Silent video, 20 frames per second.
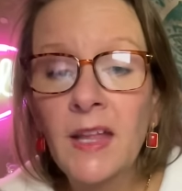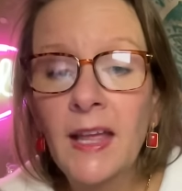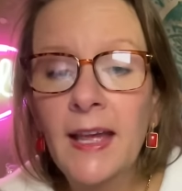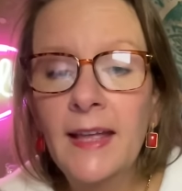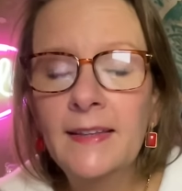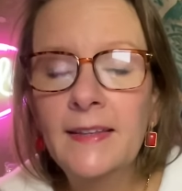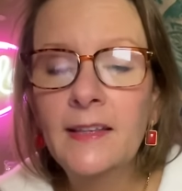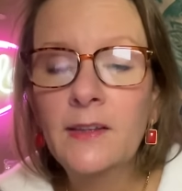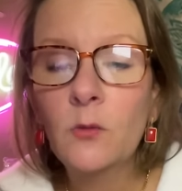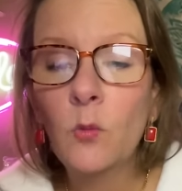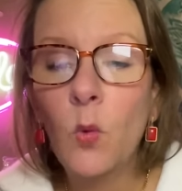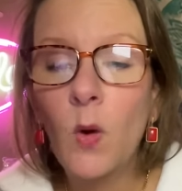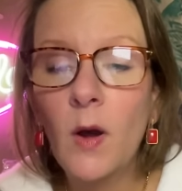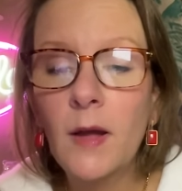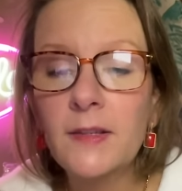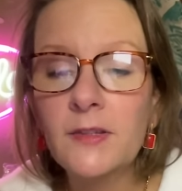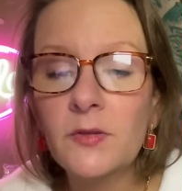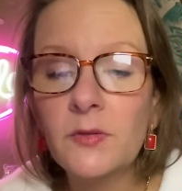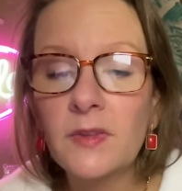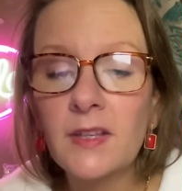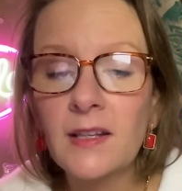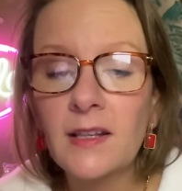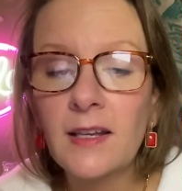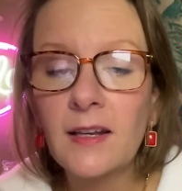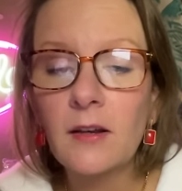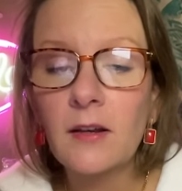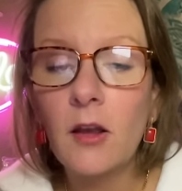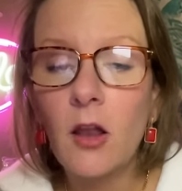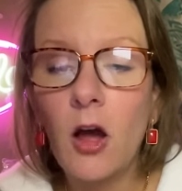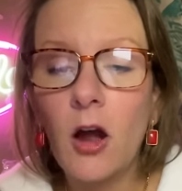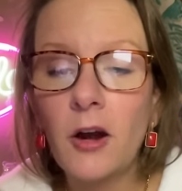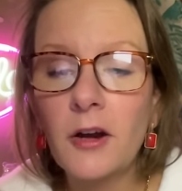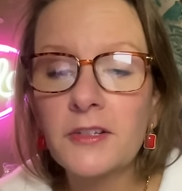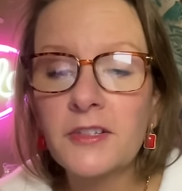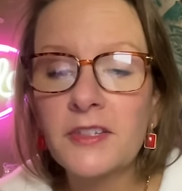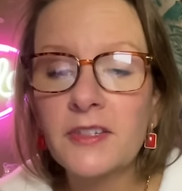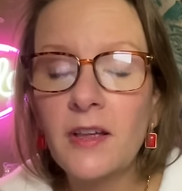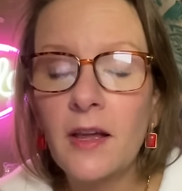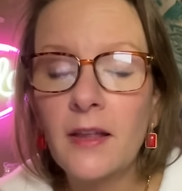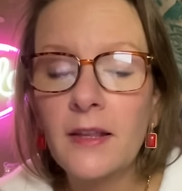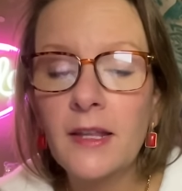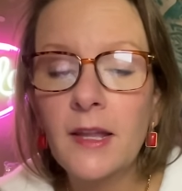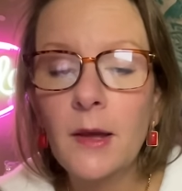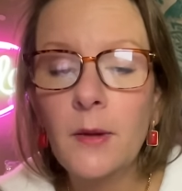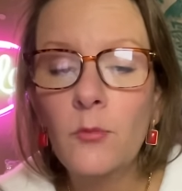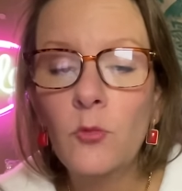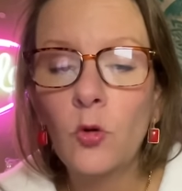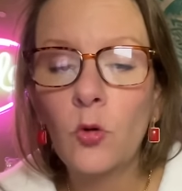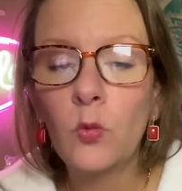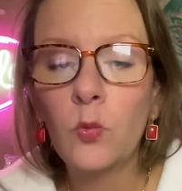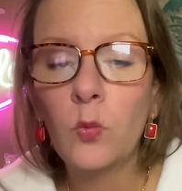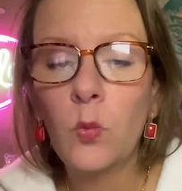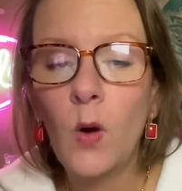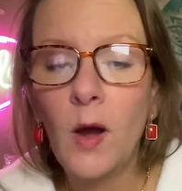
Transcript: And then the ones with the little hearts on them were